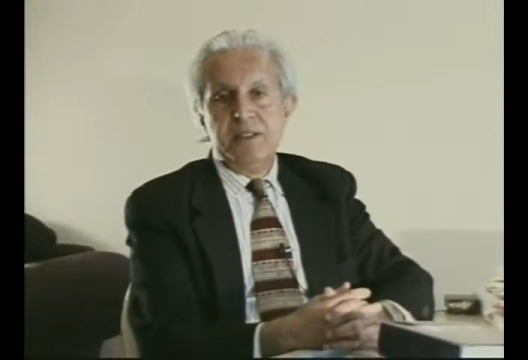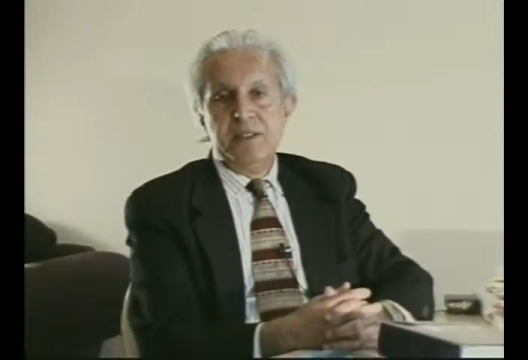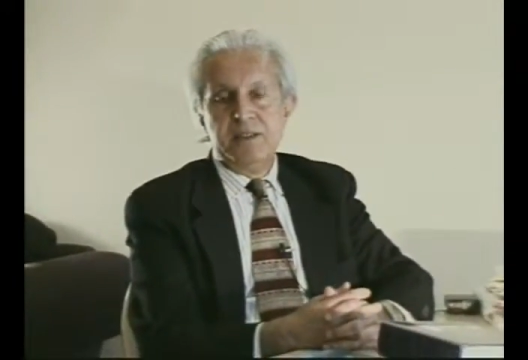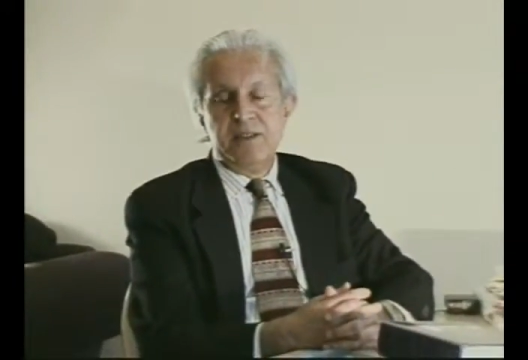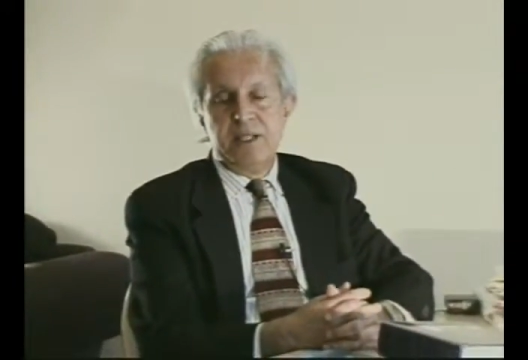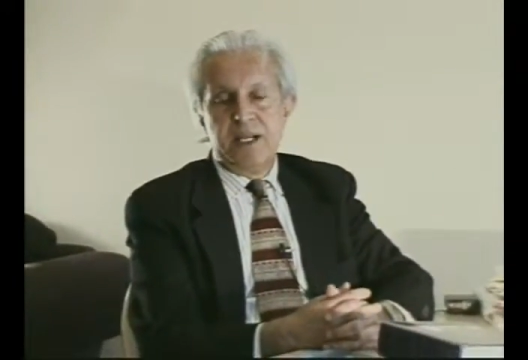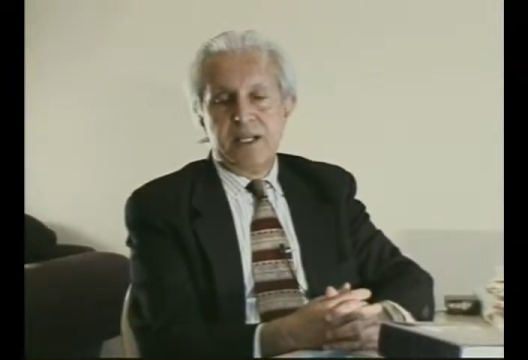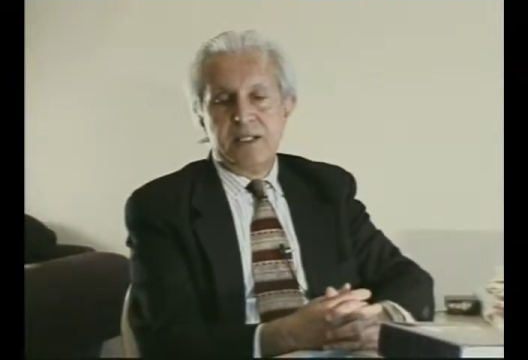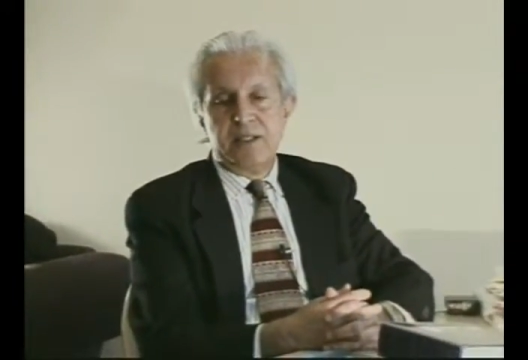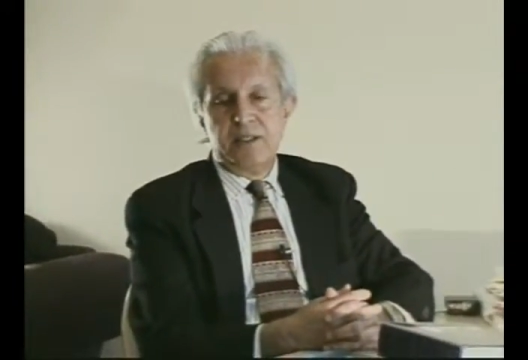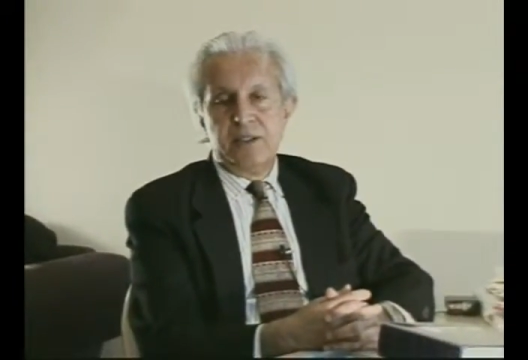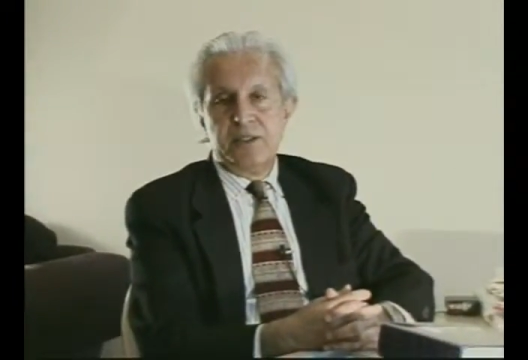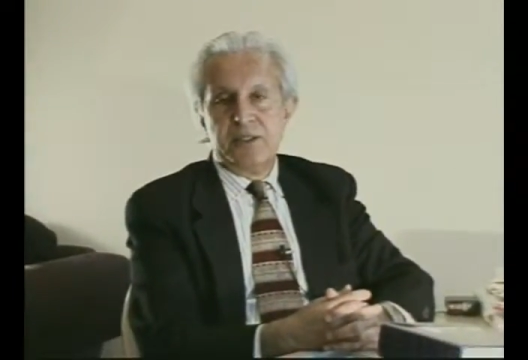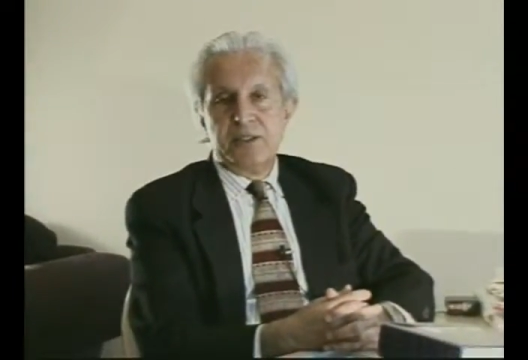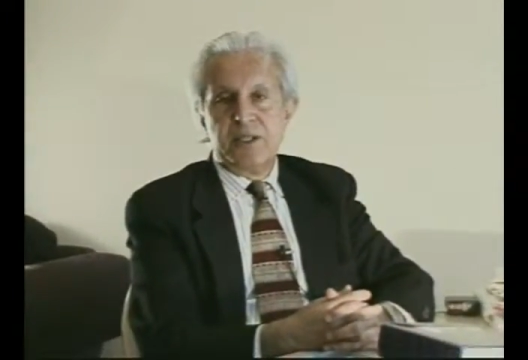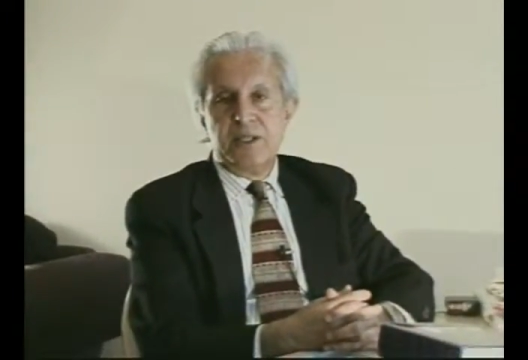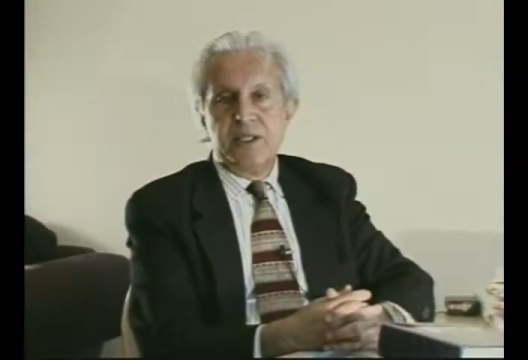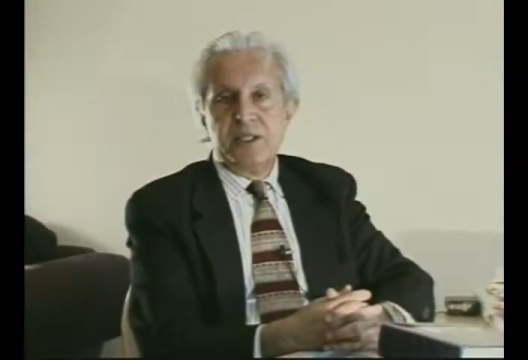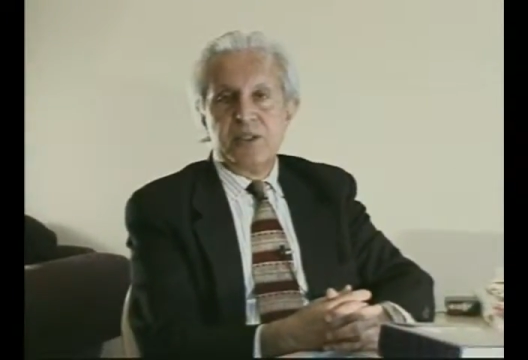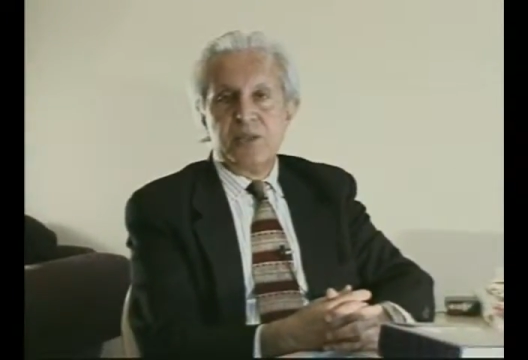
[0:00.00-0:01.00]
with the
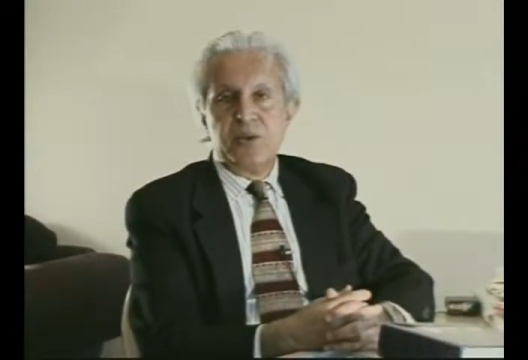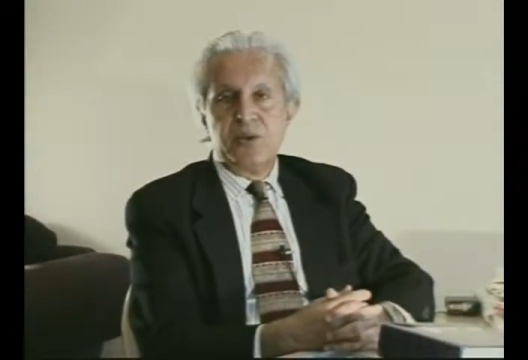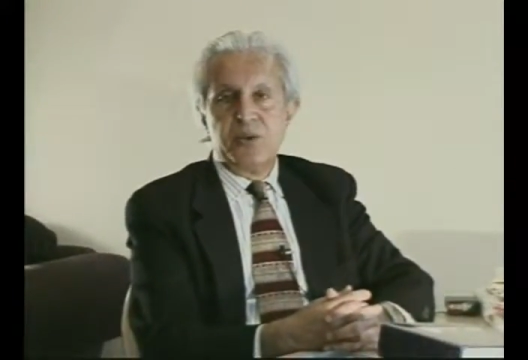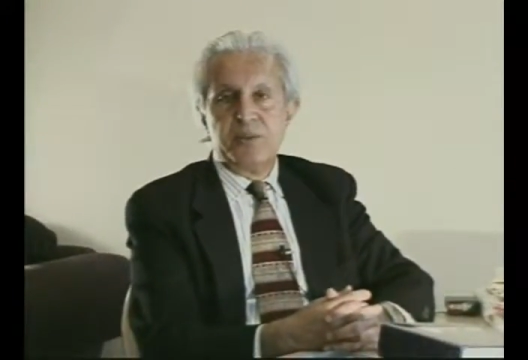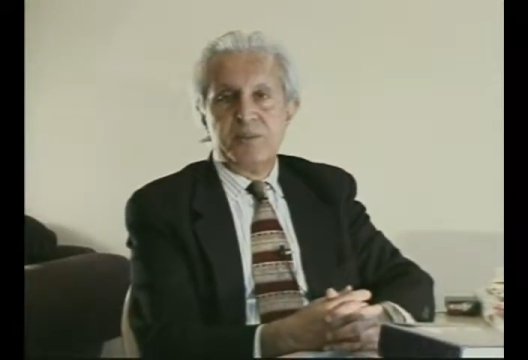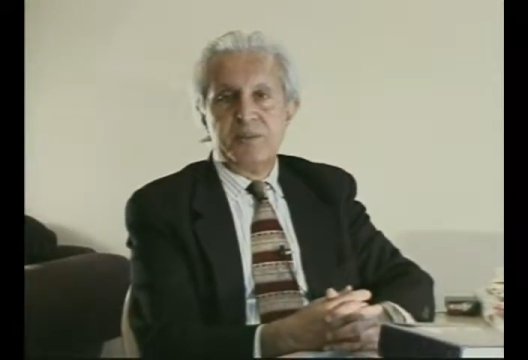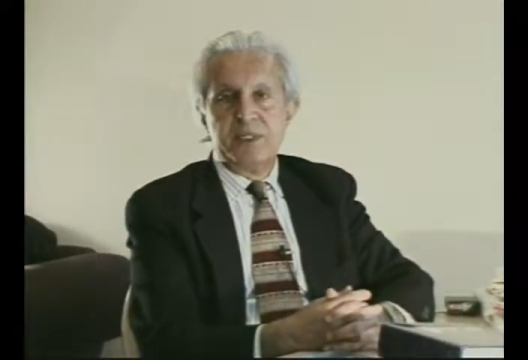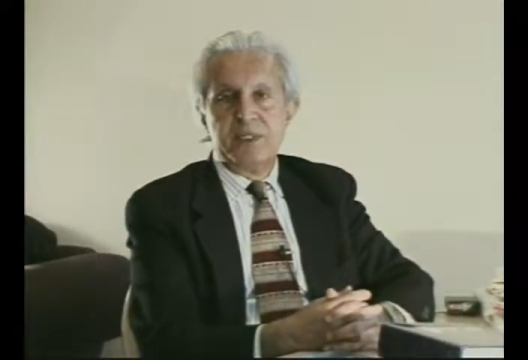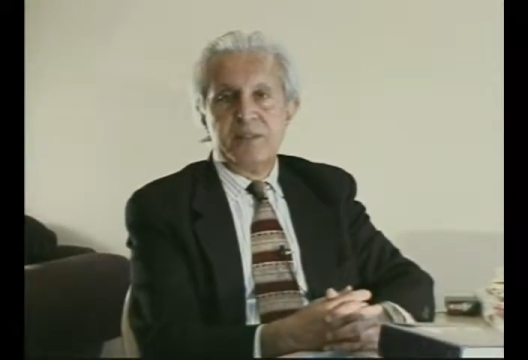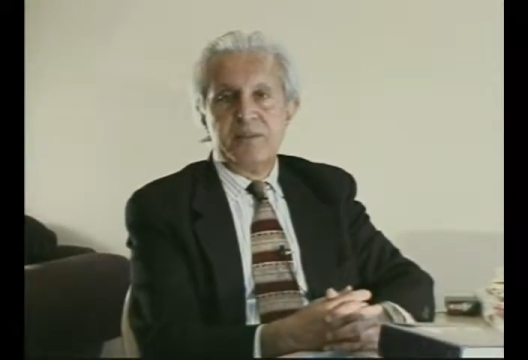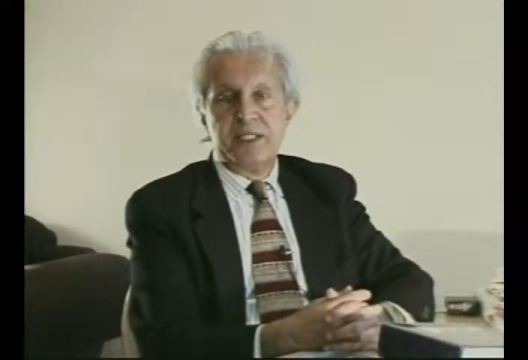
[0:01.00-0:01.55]
encouragement of Professor